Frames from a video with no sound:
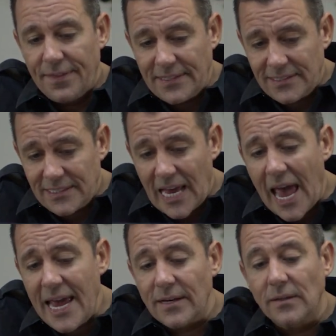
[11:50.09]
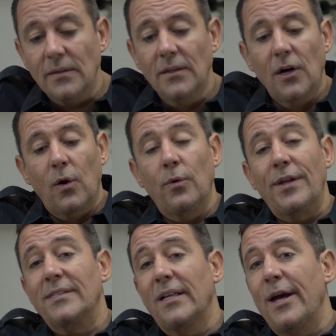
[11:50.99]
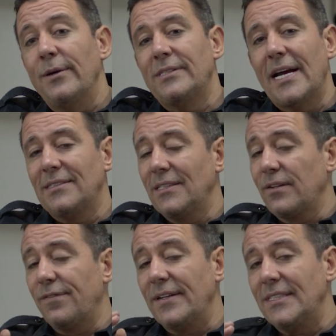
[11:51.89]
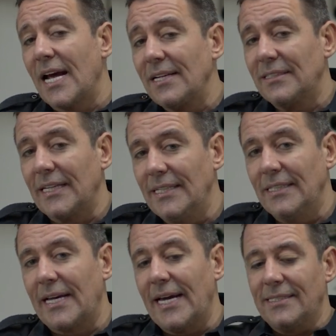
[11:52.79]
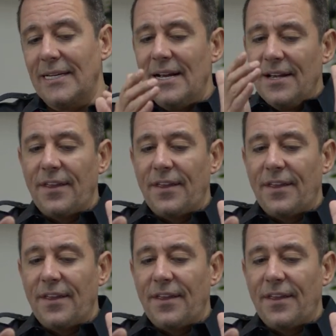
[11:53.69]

This tail or this low test is a fantastic indicator